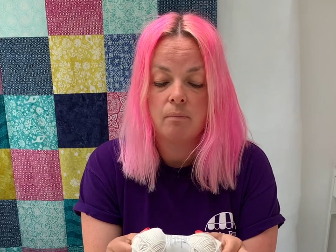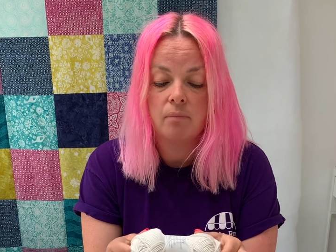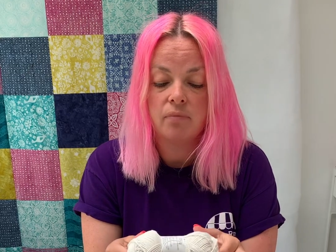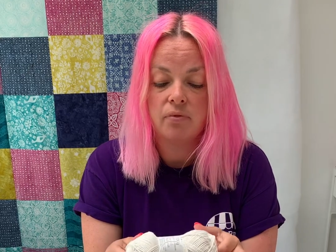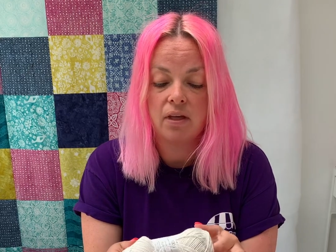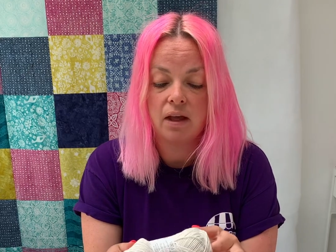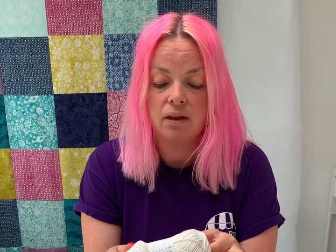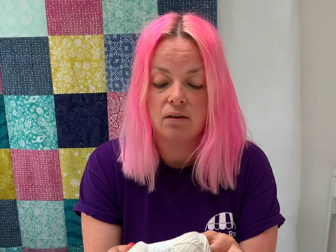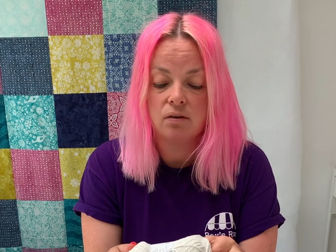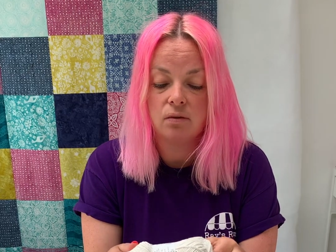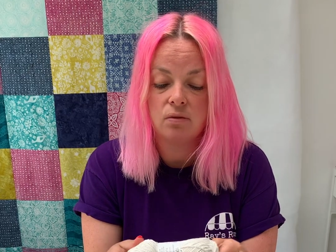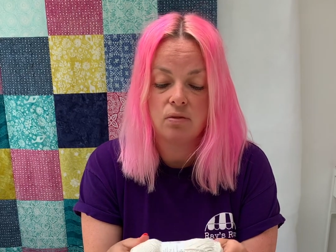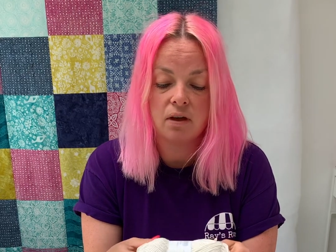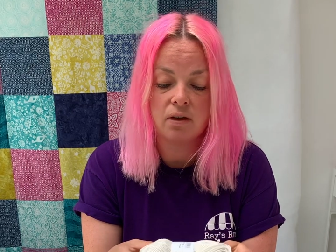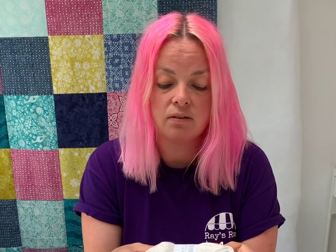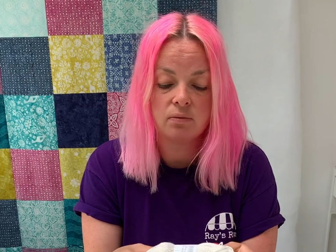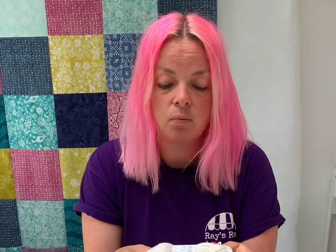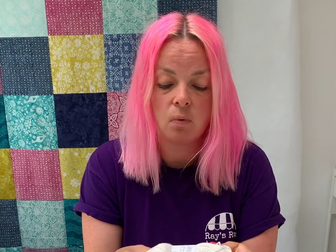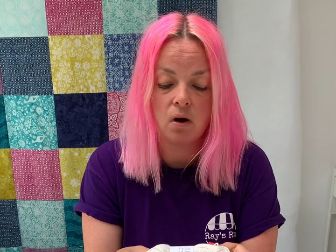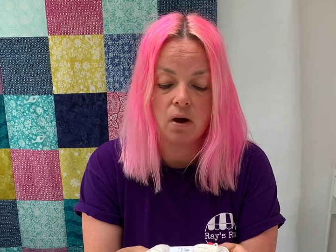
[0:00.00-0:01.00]
they do
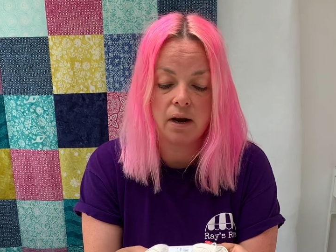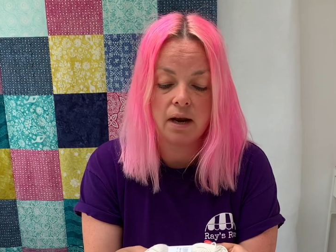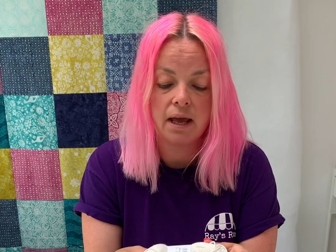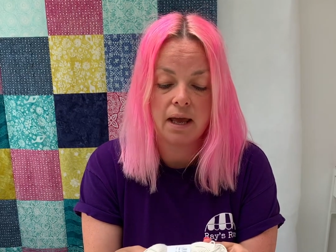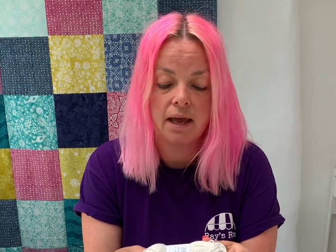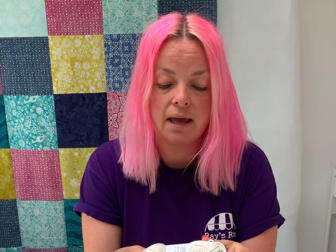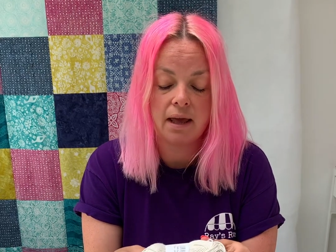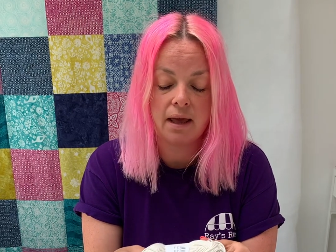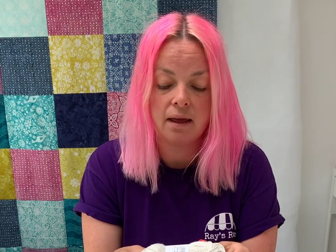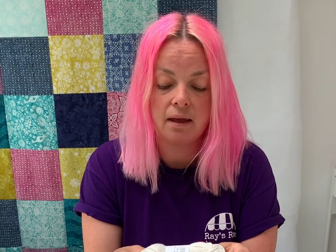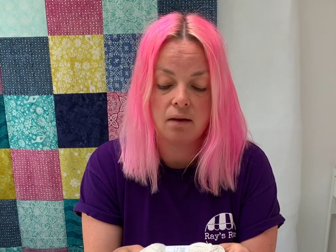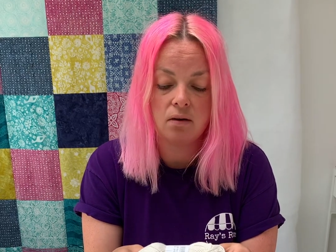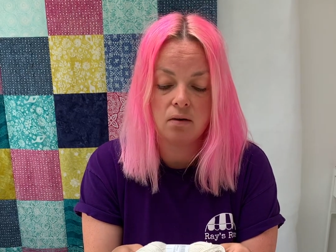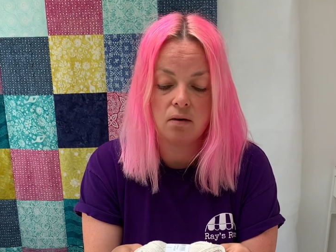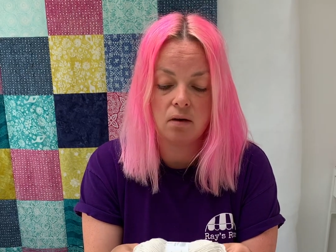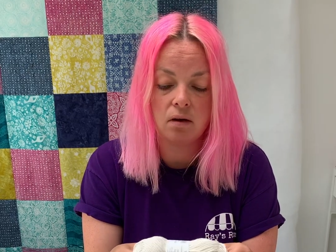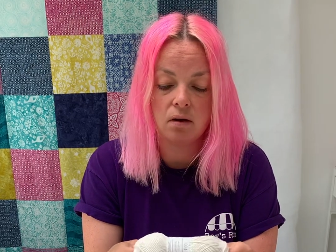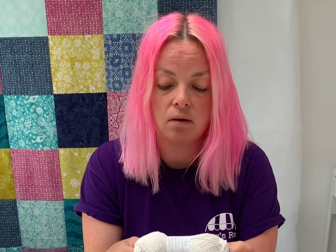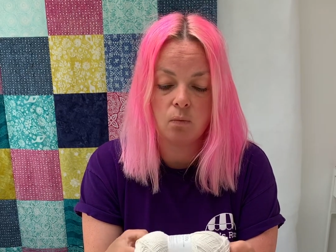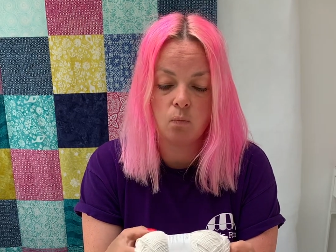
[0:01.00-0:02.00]
this one
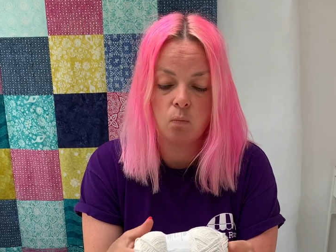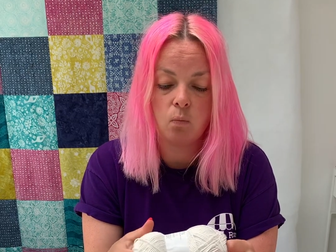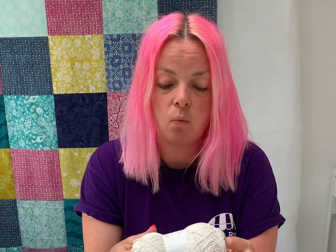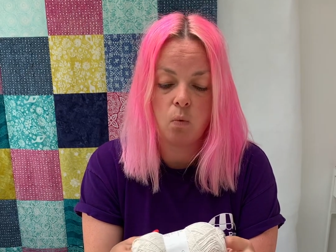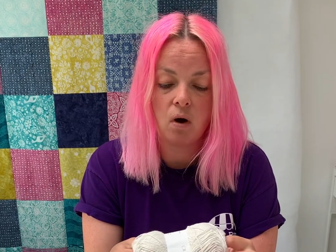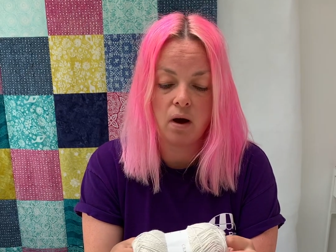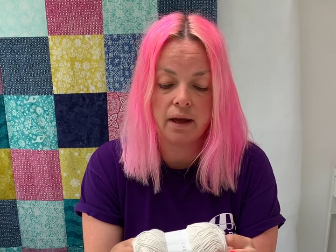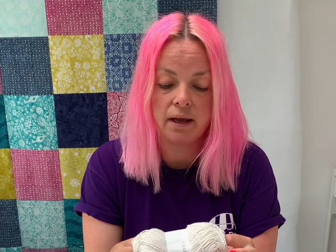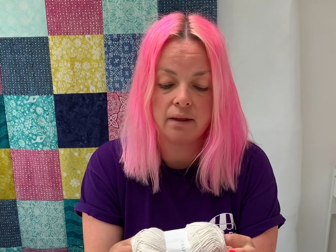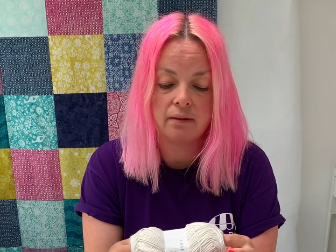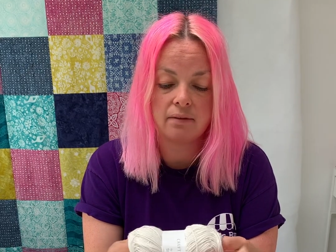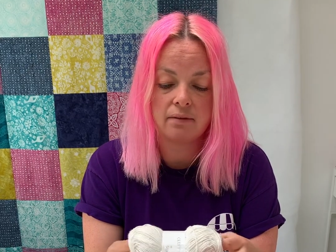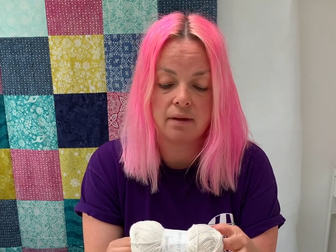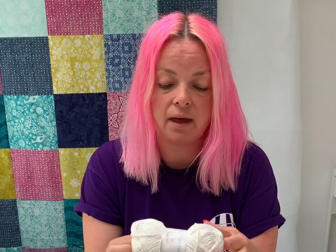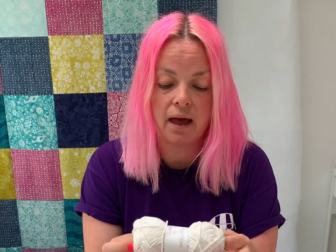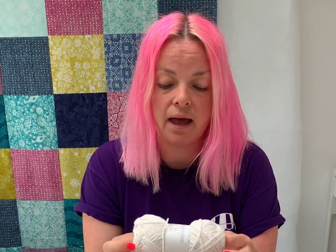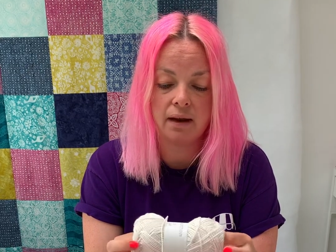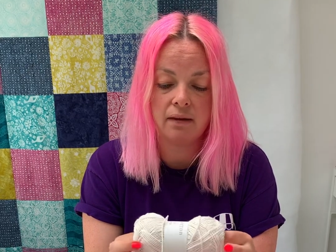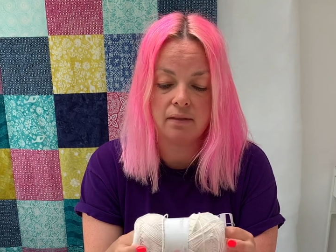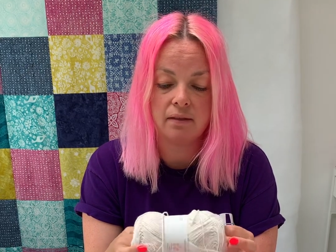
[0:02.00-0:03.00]
in white
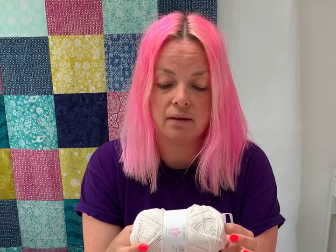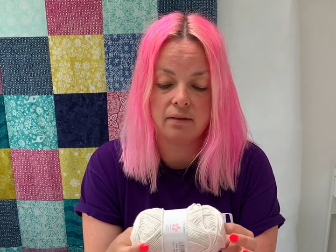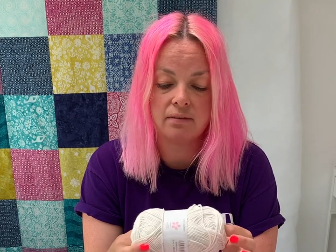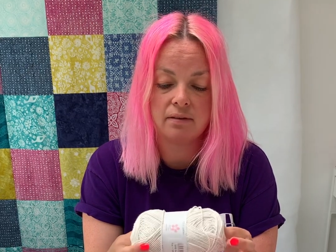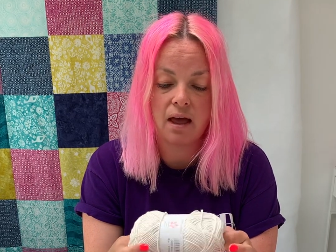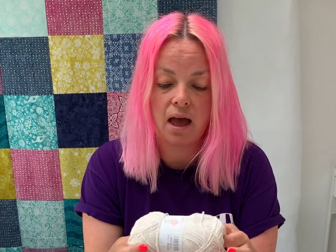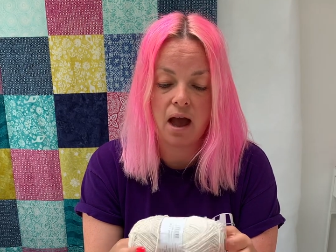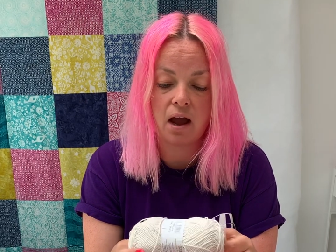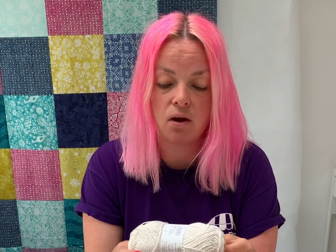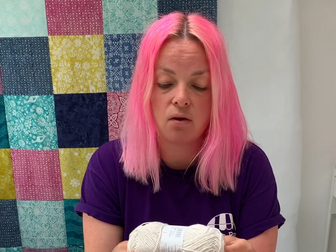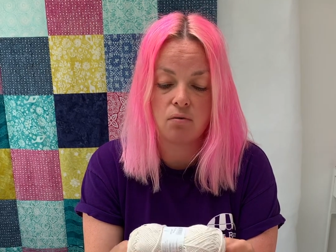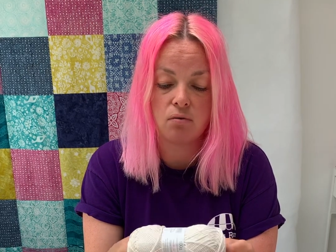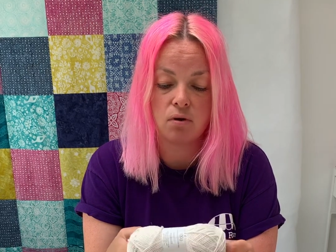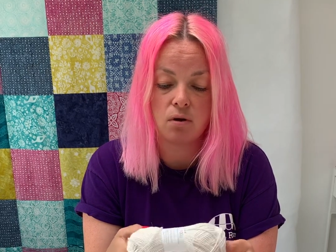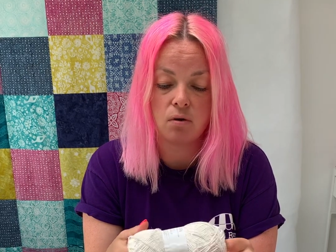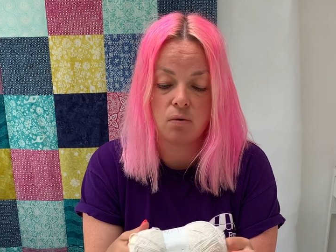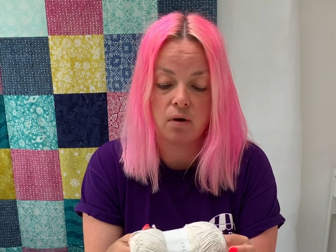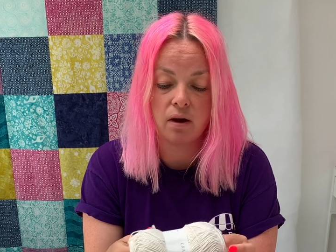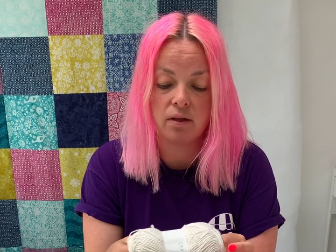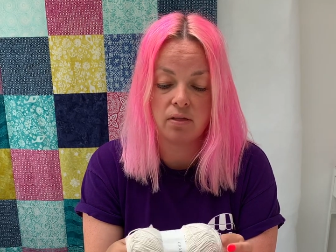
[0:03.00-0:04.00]
and this
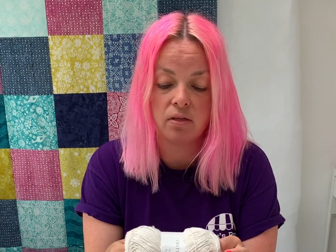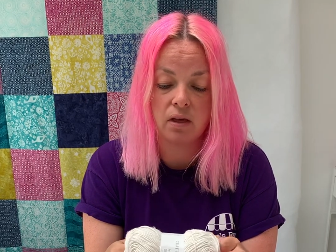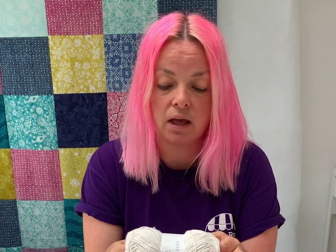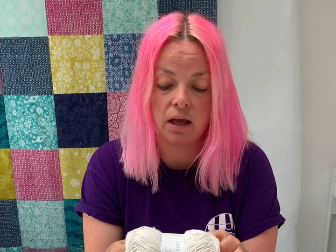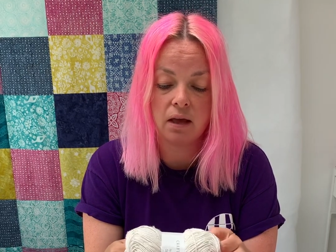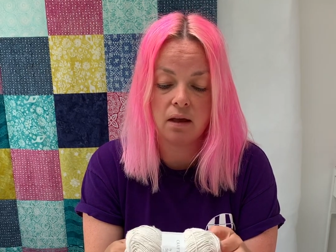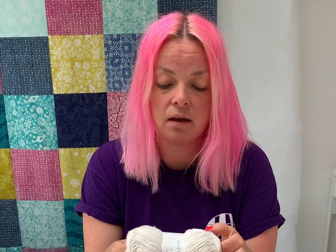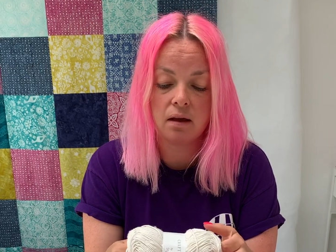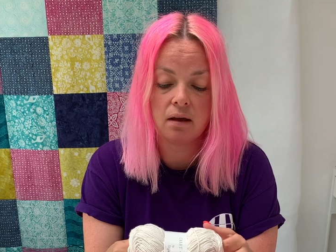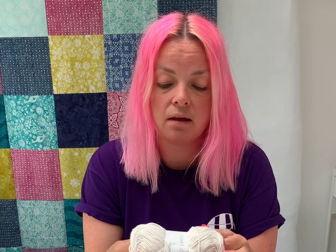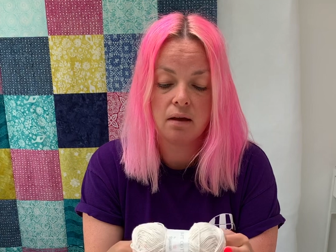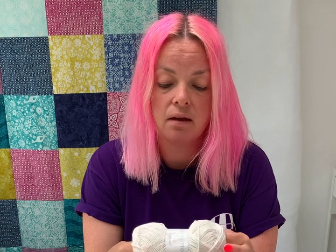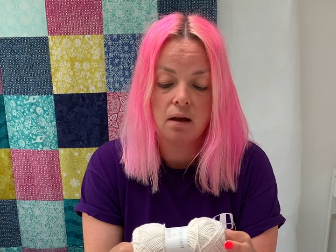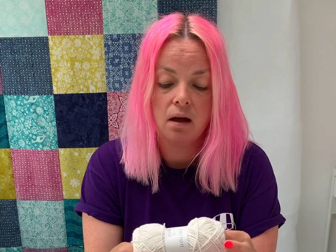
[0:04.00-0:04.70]
ecru, I think.